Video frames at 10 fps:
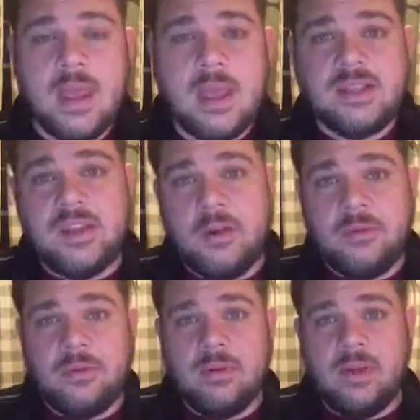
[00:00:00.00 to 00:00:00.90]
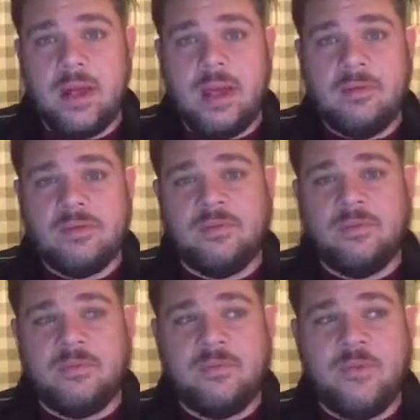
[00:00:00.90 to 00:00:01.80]
So
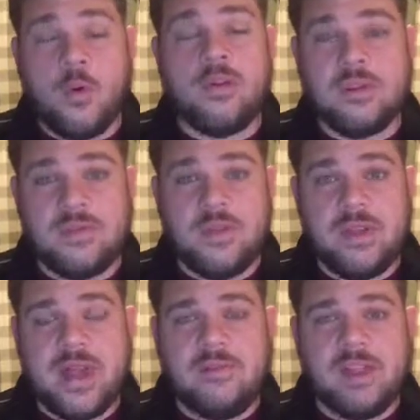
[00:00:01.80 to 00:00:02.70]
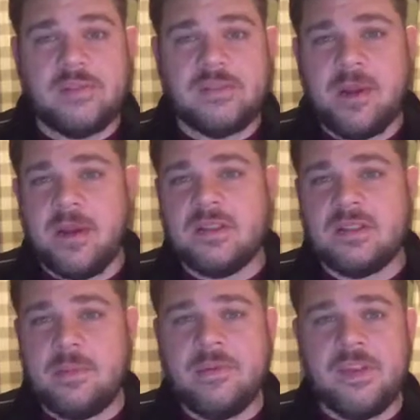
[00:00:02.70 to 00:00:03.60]
for those of you that have a lot of experience,
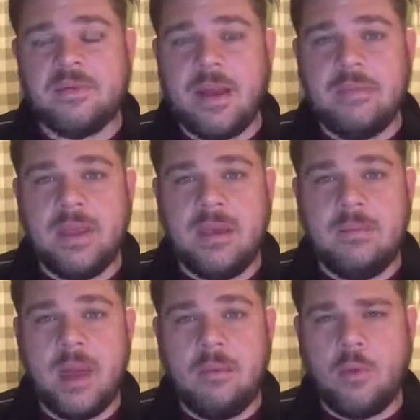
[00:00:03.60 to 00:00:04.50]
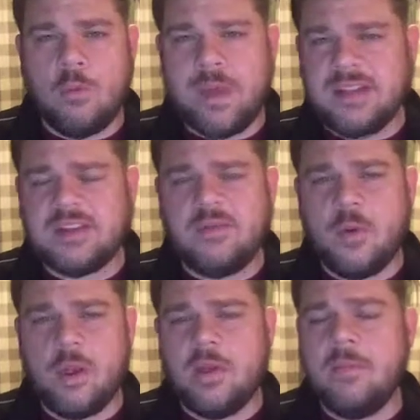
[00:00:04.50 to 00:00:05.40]
some of this might be more basic
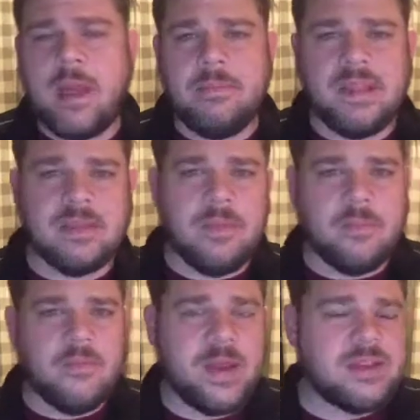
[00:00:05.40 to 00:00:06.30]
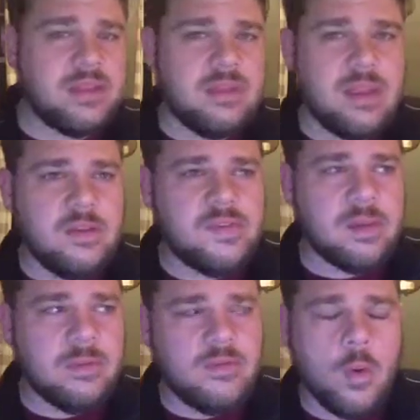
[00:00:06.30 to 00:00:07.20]
for you. It might be some information that you've
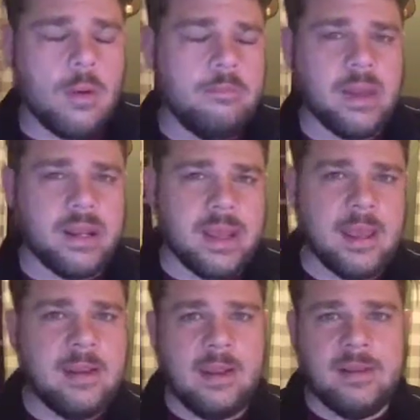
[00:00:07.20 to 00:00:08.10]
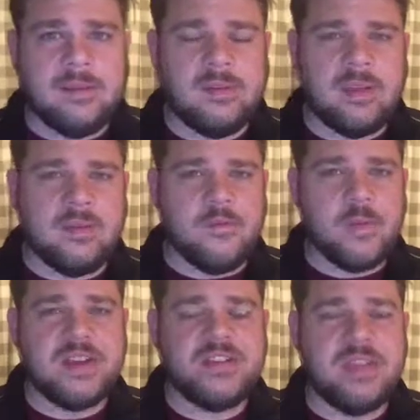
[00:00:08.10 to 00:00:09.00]
seen before, but again, it's
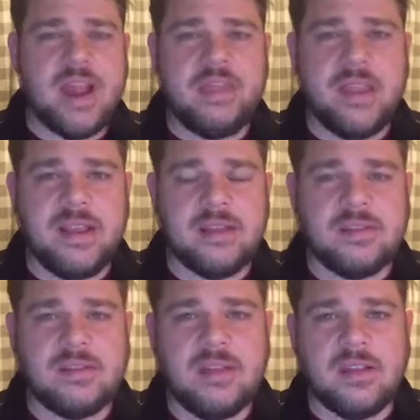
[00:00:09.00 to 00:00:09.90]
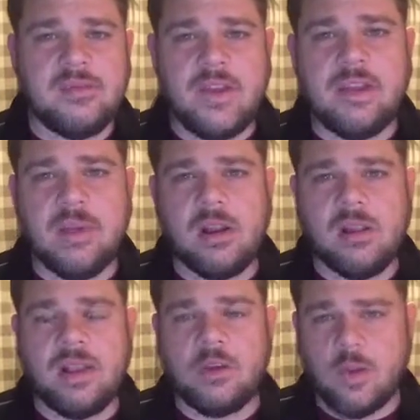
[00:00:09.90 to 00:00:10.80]
information that I think is fundamental
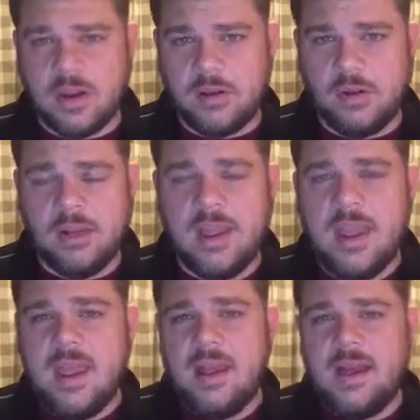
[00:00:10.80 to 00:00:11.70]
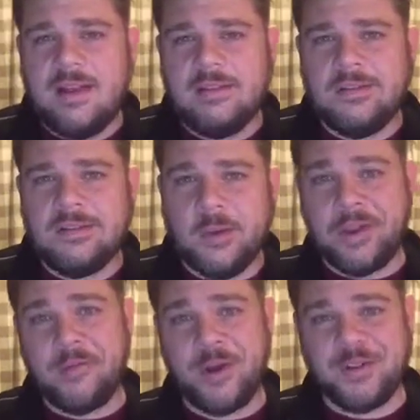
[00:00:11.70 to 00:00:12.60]
and critical. So it
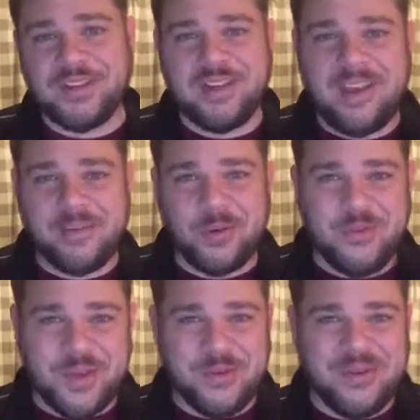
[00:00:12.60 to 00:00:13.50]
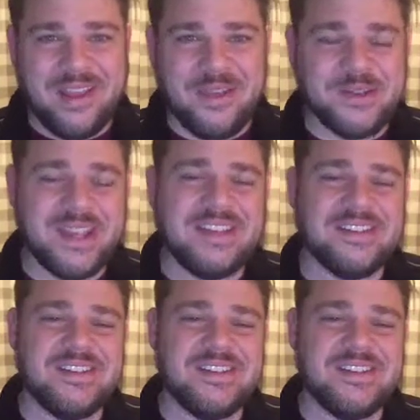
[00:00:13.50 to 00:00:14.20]
never hurts to have a review in those cases.